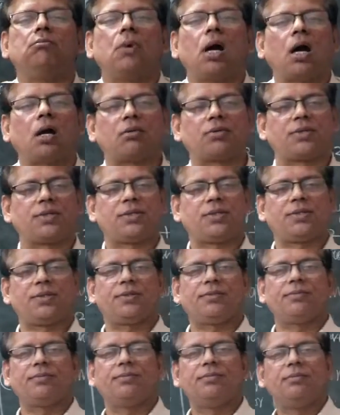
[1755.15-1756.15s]

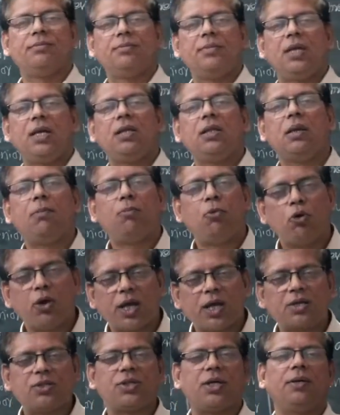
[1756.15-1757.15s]
marks in the board
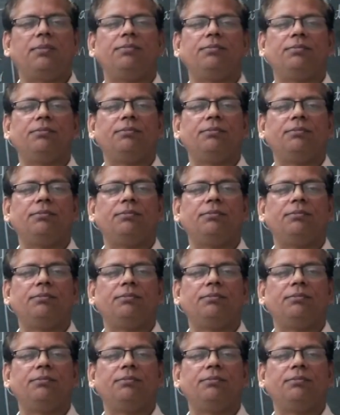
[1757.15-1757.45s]
exam.